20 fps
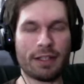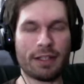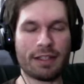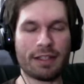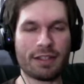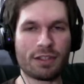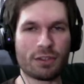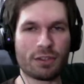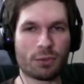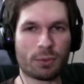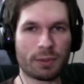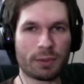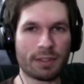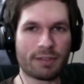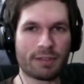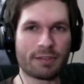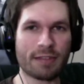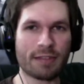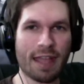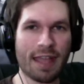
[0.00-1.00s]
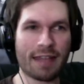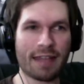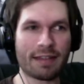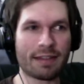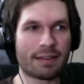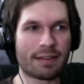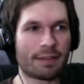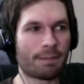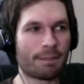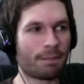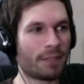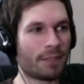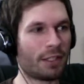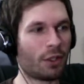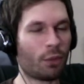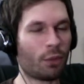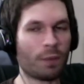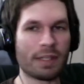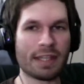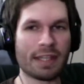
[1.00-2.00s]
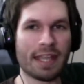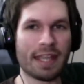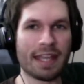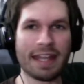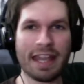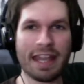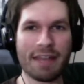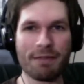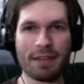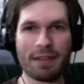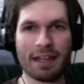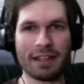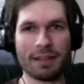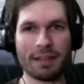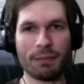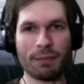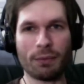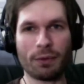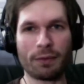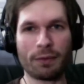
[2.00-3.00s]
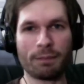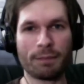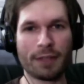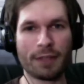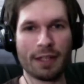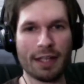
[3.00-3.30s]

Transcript: And it's just really sad that, you know, we can't have that anymore.